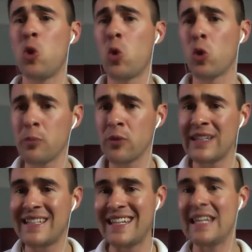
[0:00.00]

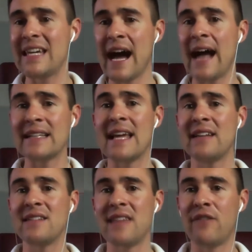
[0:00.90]
corporate-y content,